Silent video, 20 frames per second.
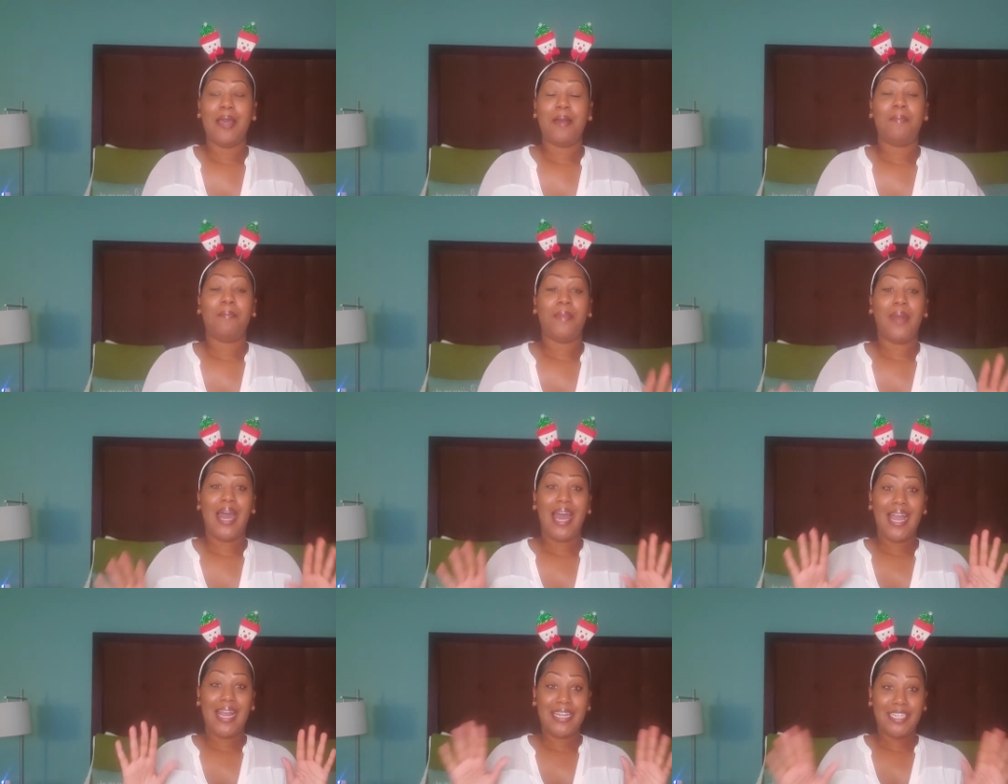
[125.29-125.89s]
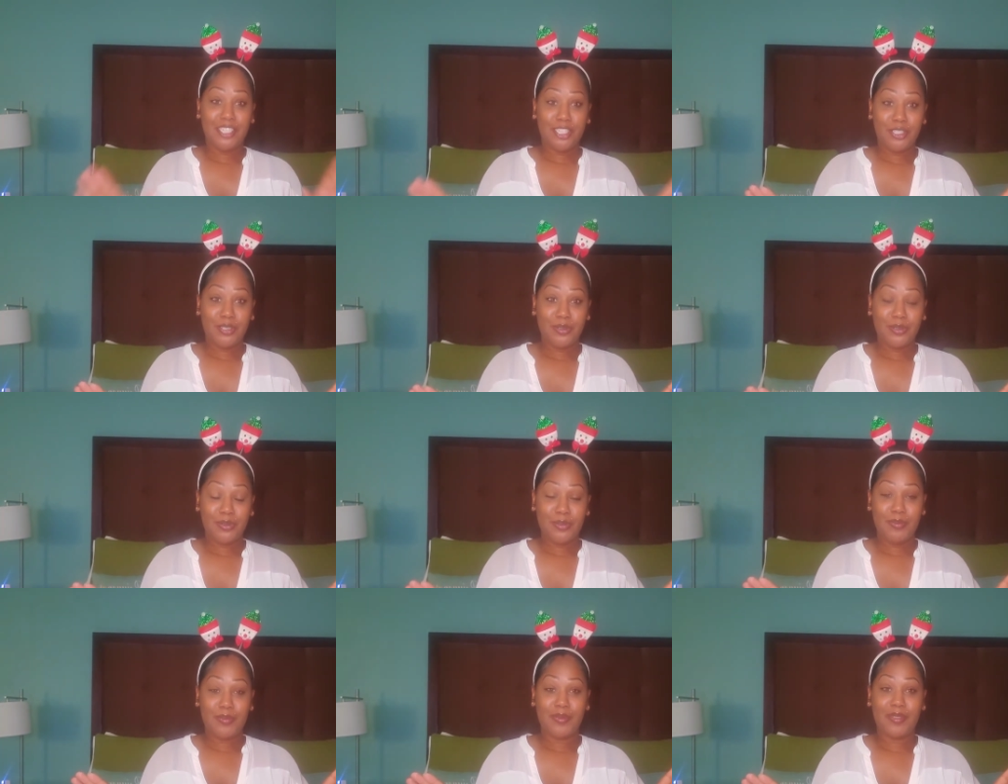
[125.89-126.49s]
Mind
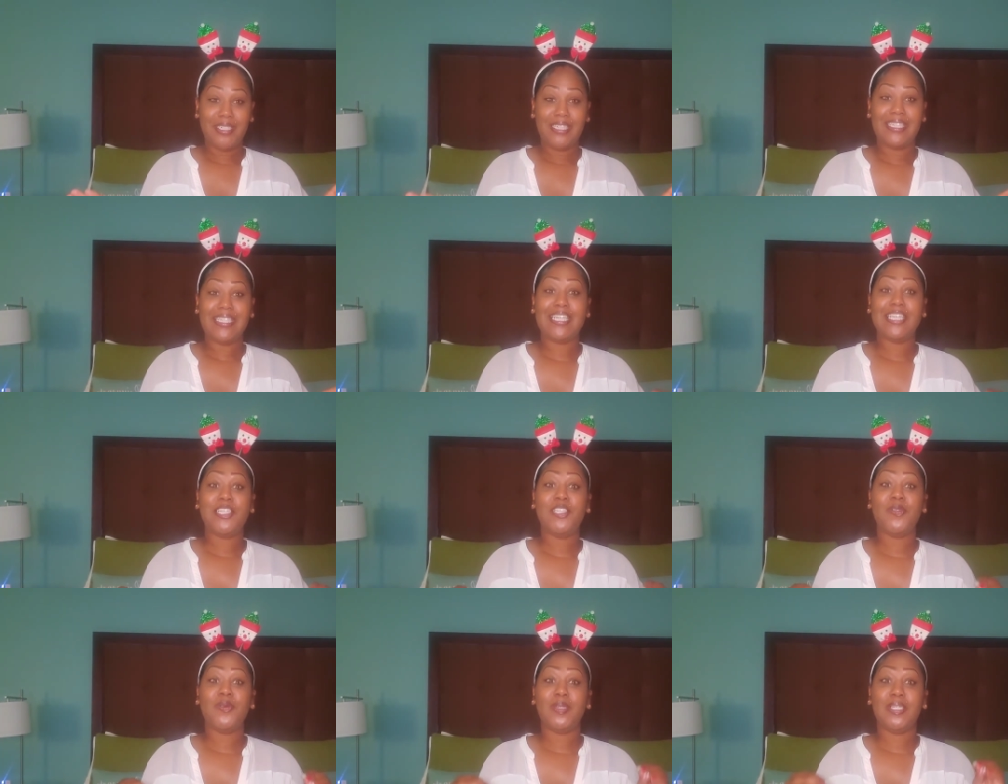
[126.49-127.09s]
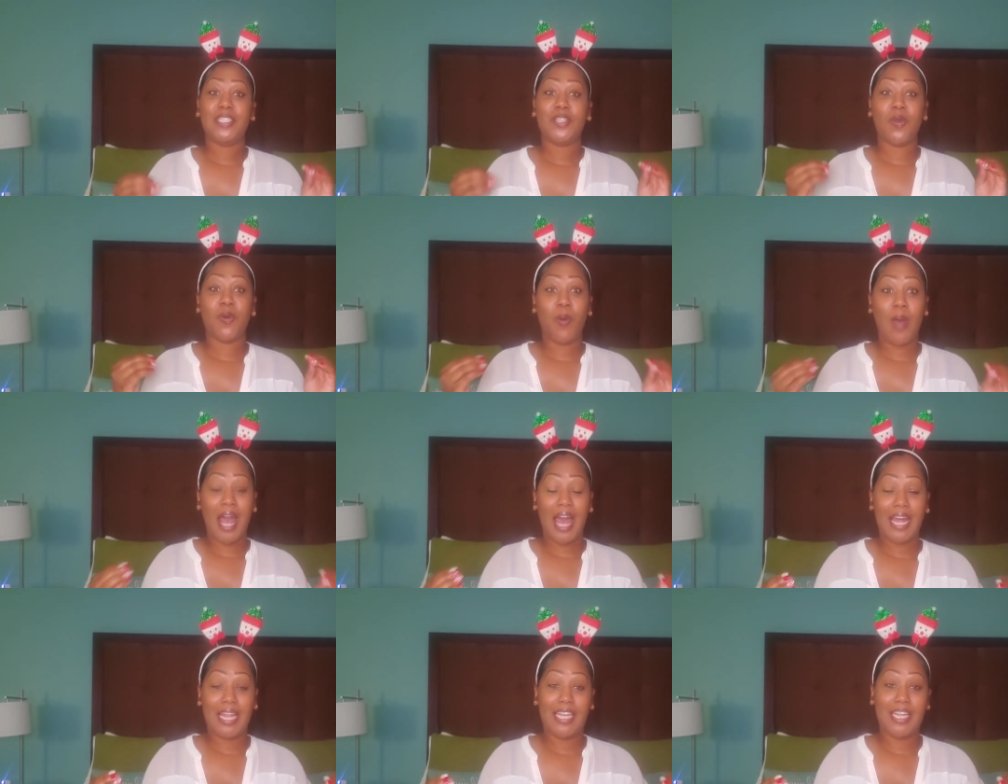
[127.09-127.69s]
you, this was a
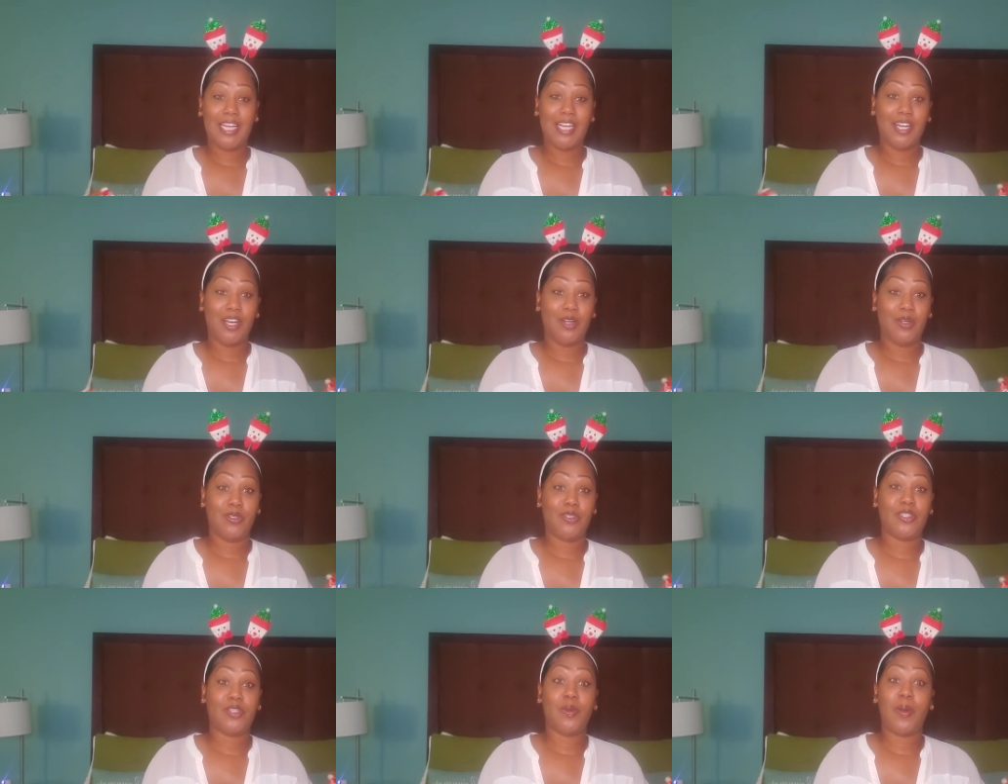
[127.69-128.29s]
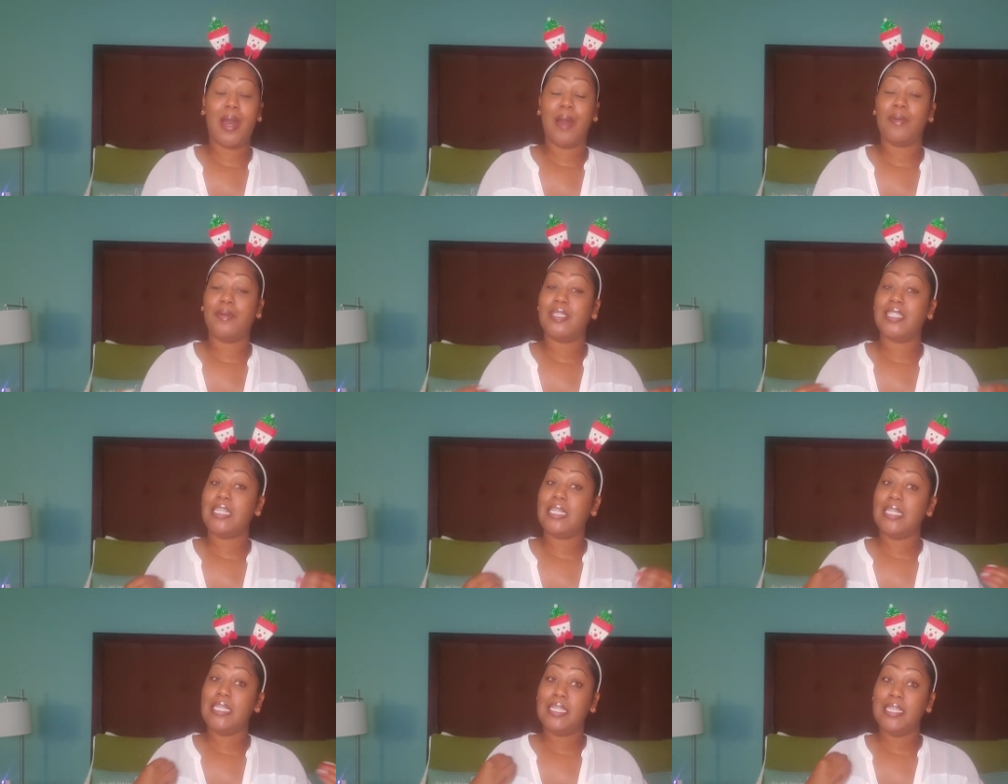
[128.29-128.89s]
while ago, so I was
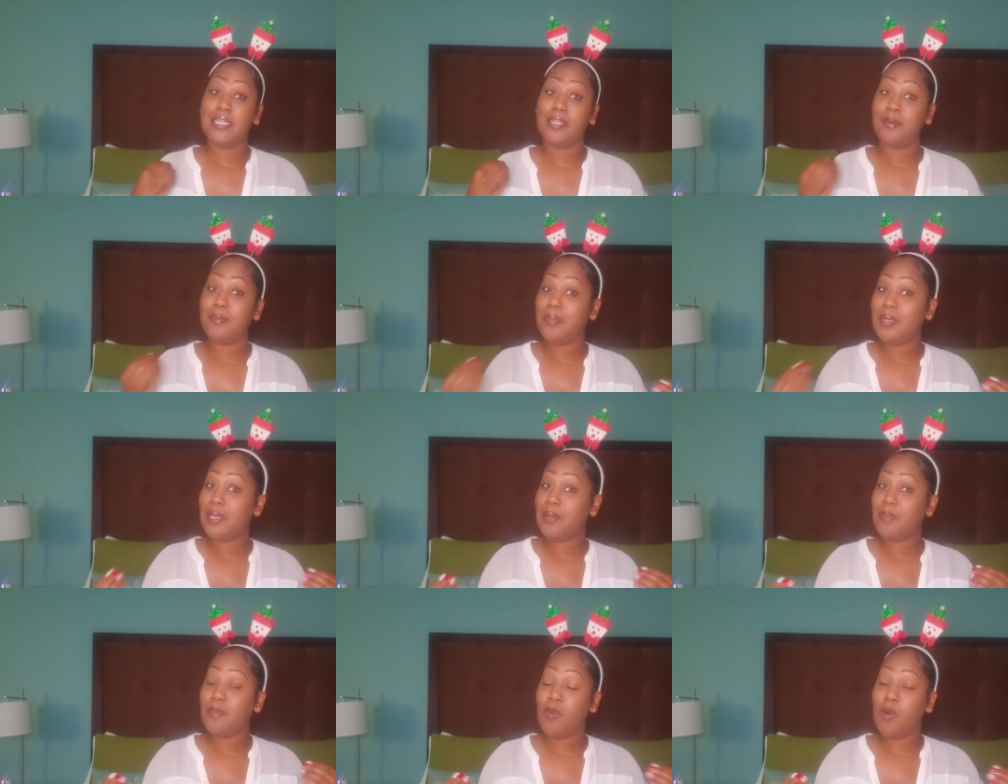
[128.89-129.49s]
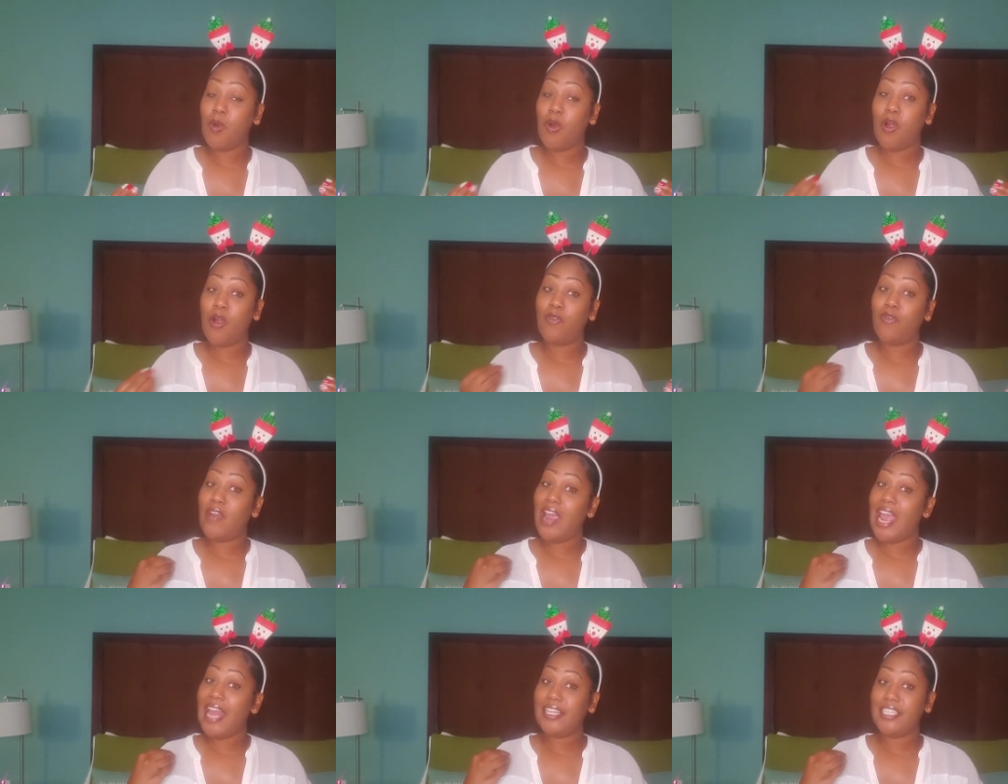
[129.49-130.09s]
a little bit more
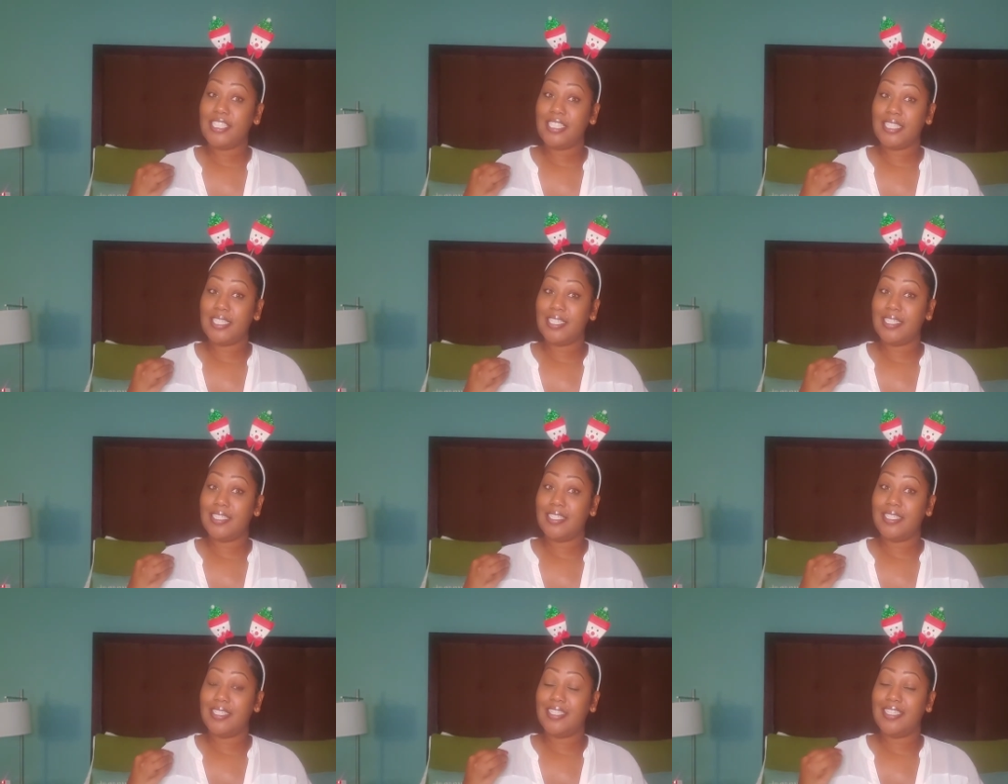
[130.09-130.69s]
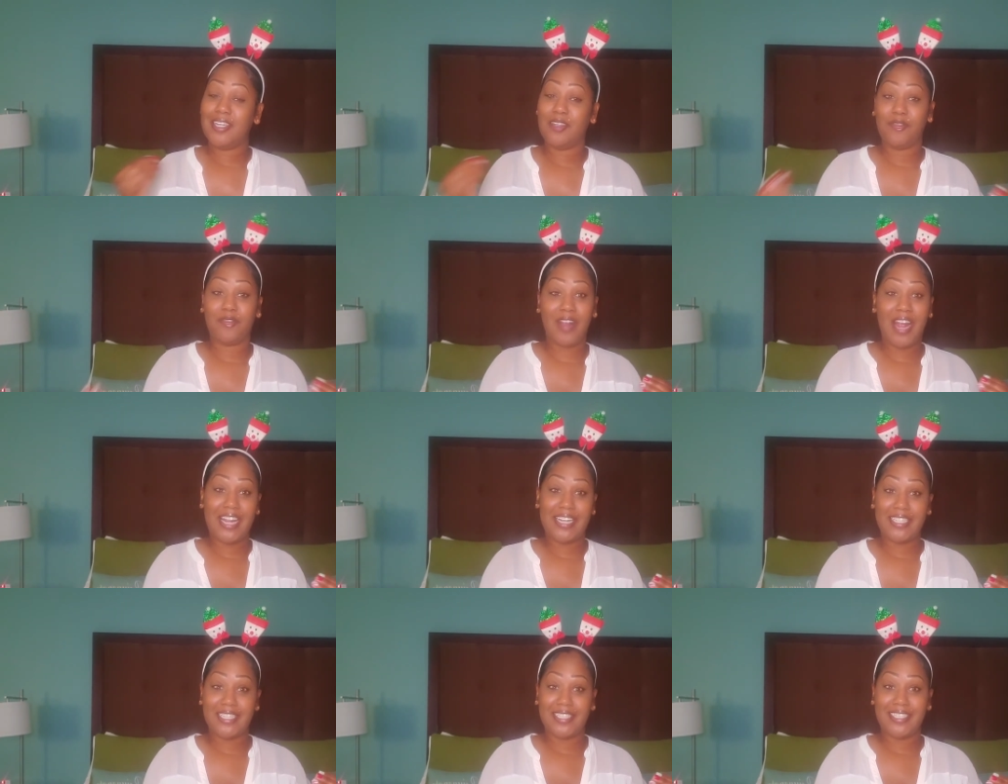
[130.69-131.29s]
ratchet than
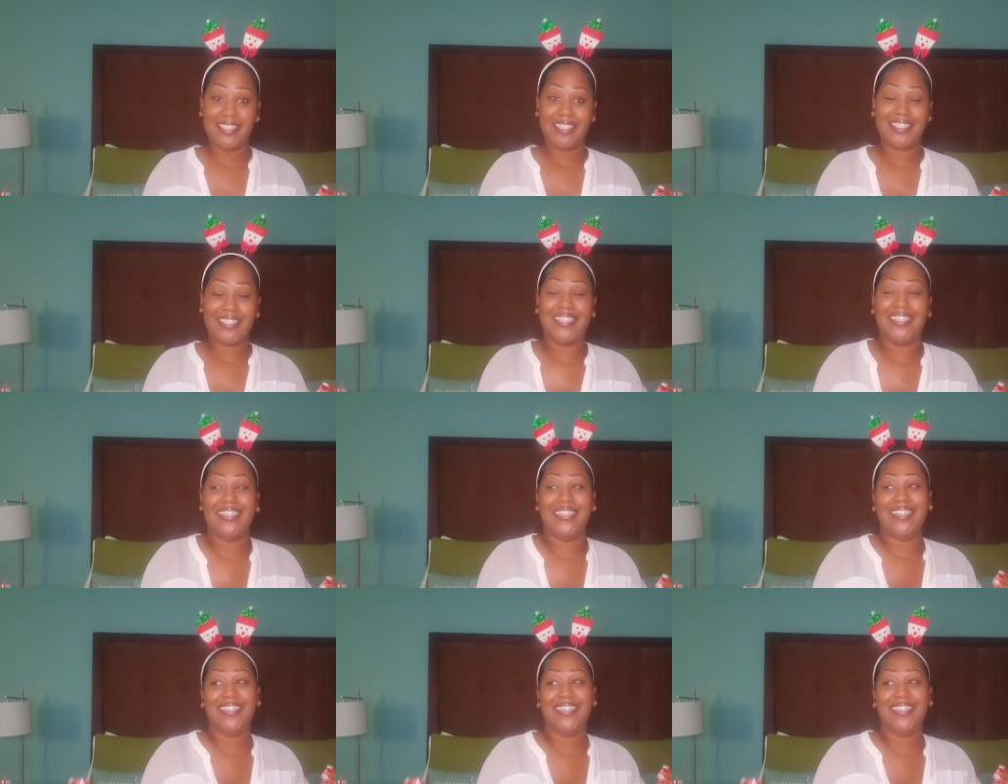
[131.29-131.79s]
righteous.